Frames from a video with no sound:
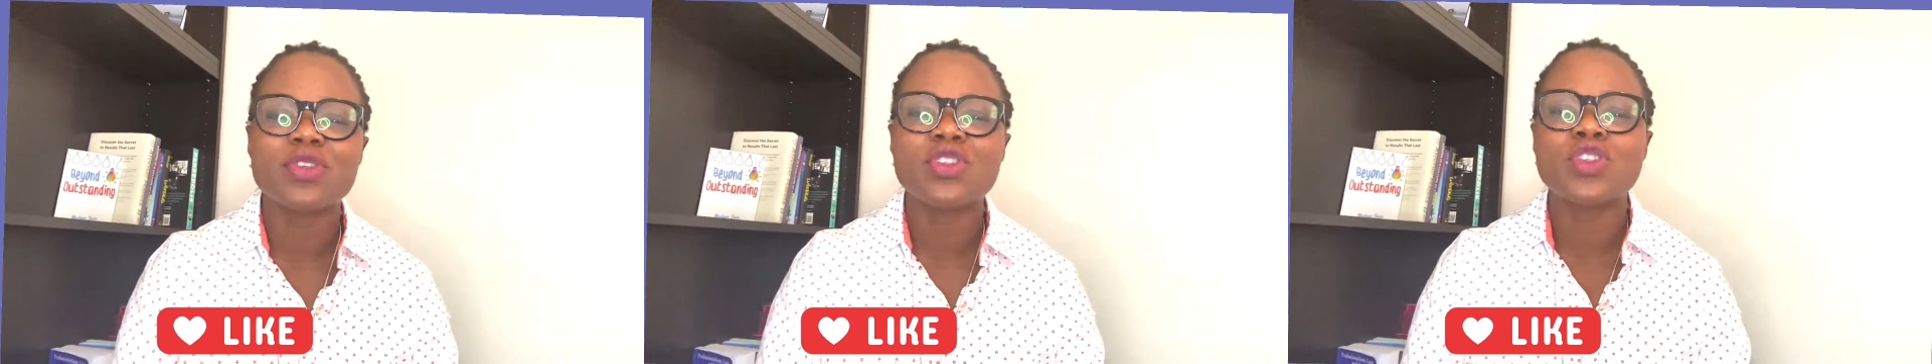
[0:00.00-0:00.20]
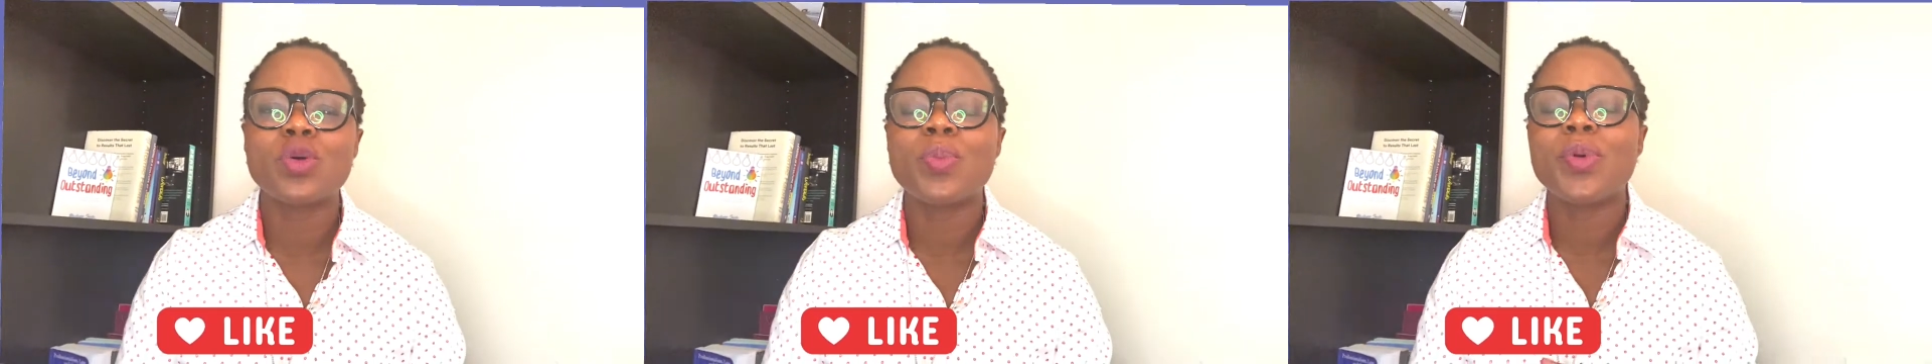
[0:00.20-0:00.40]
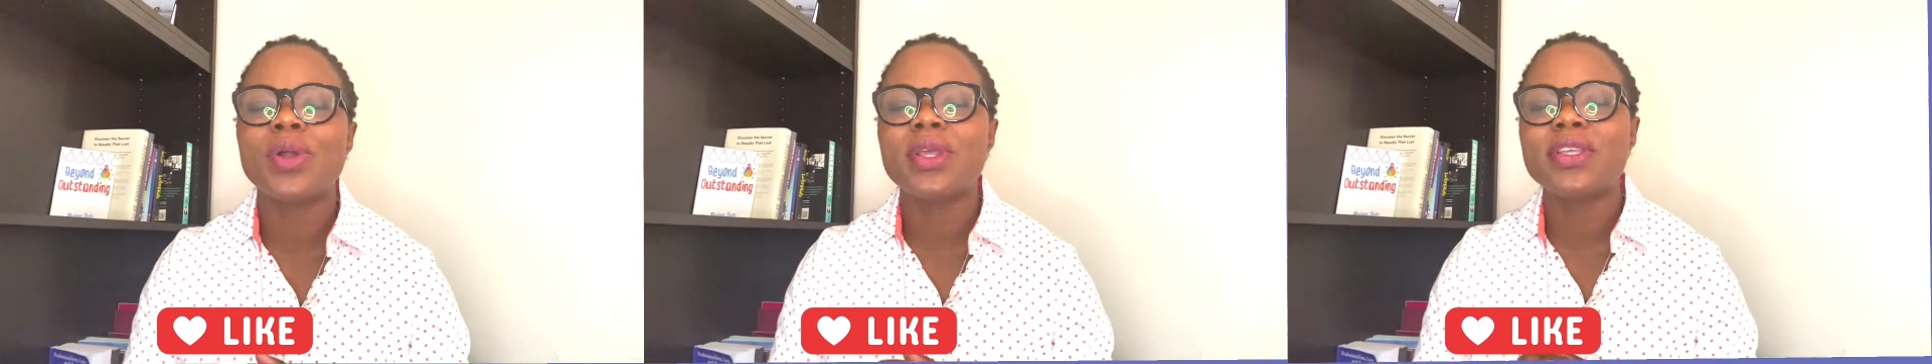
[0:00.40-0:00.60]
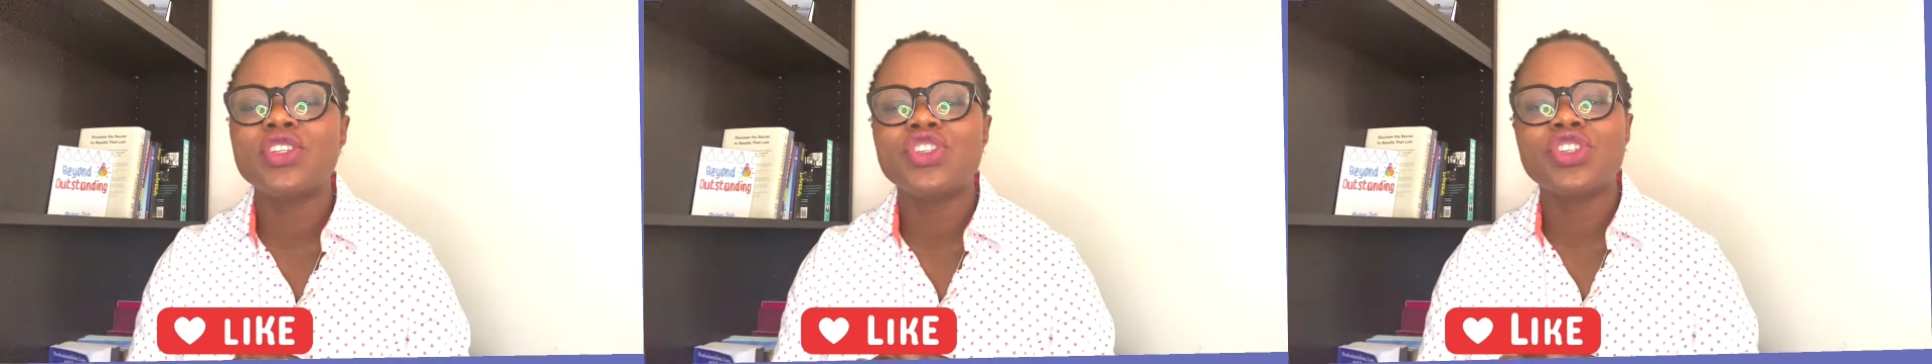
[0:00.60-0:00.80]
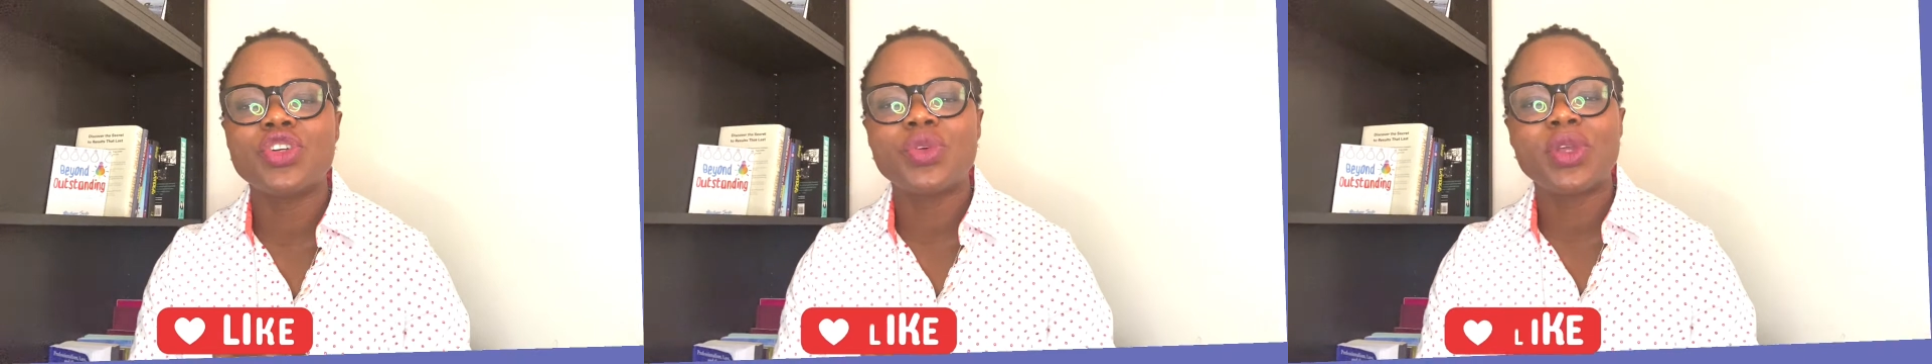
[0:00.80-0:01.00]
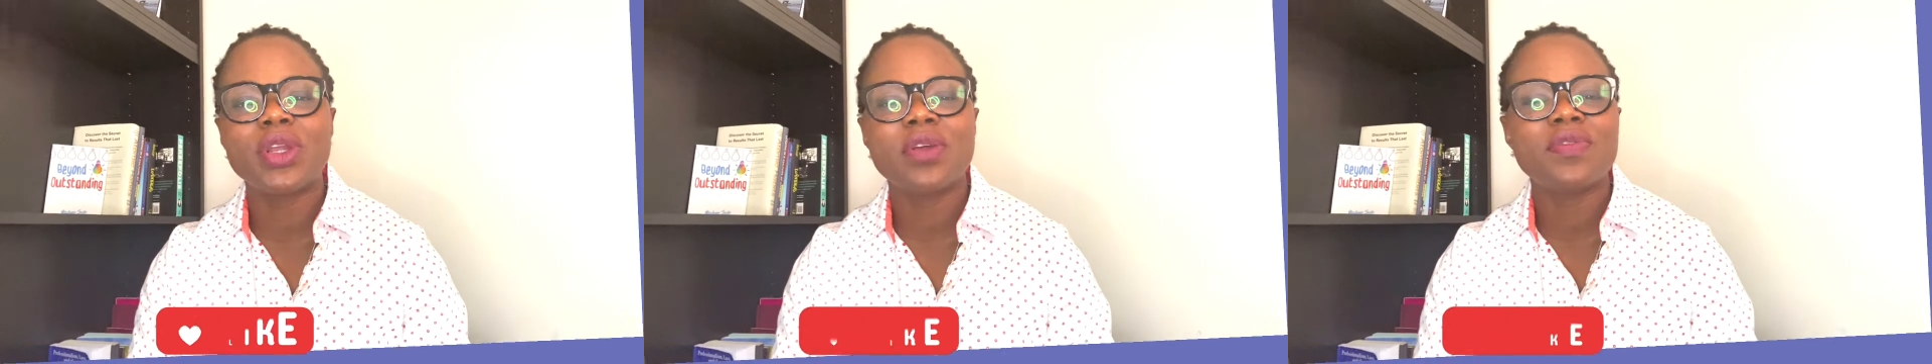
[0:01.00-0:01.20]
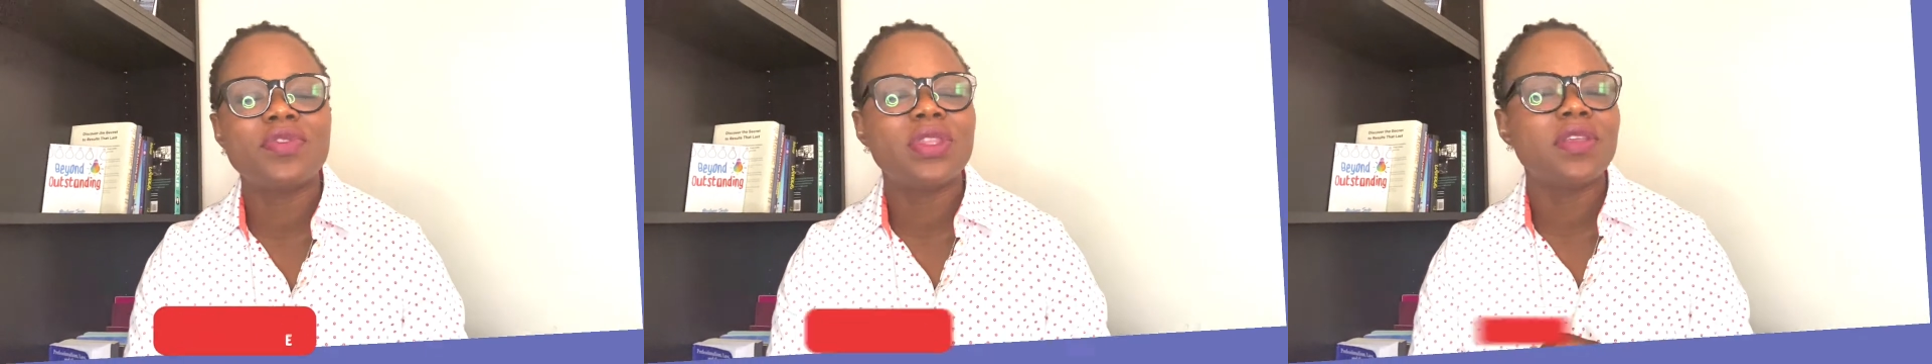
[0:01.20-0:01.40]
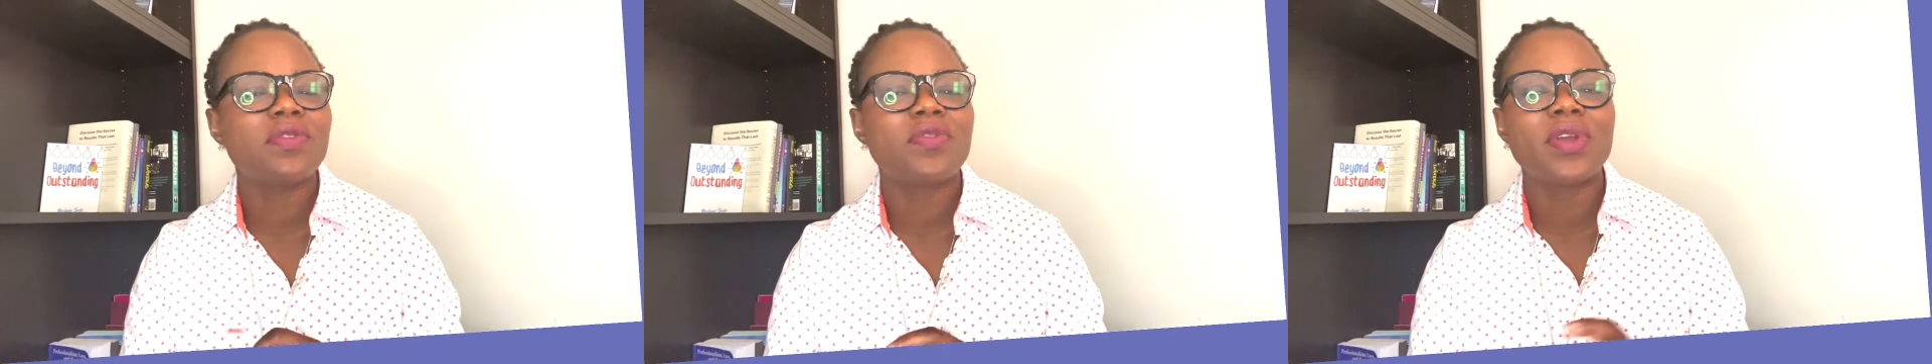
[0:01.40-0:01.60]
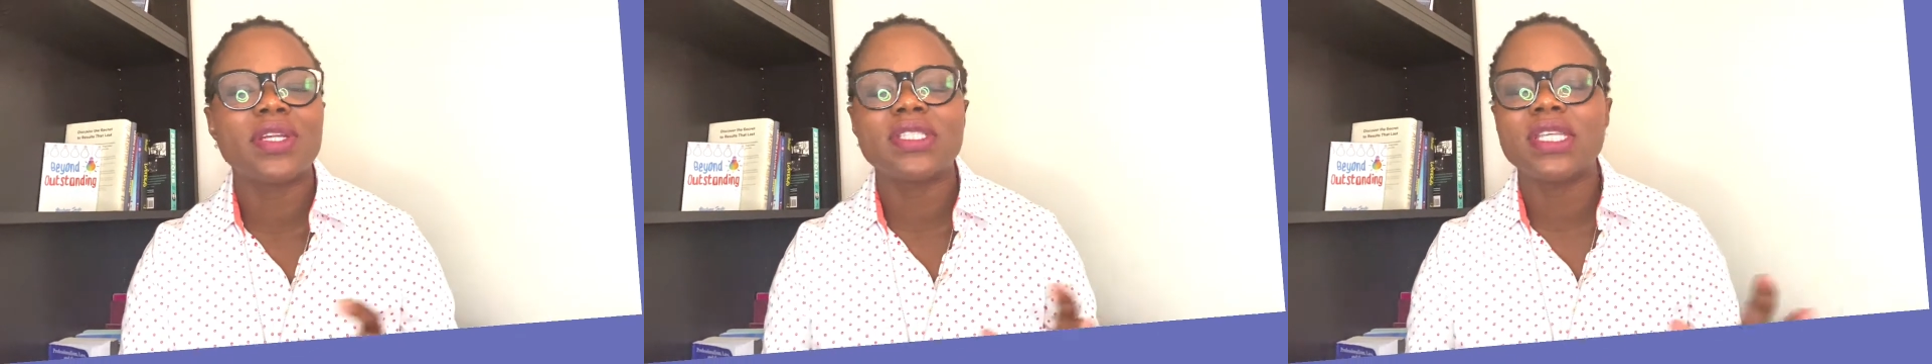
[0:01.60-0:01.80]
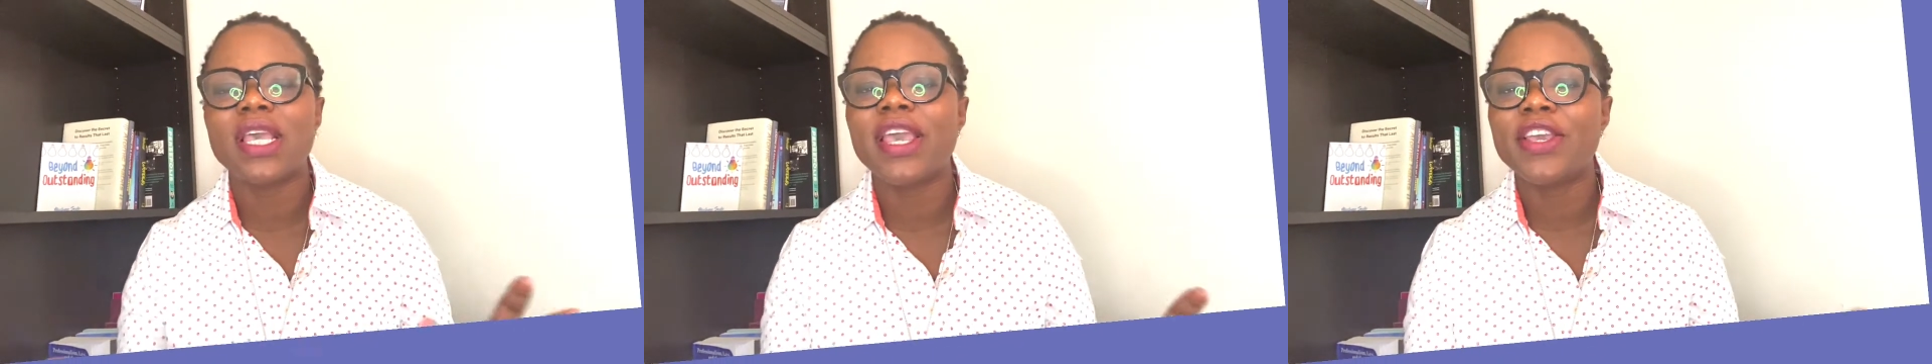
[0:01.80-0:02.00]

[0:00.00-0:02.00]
supporting children of different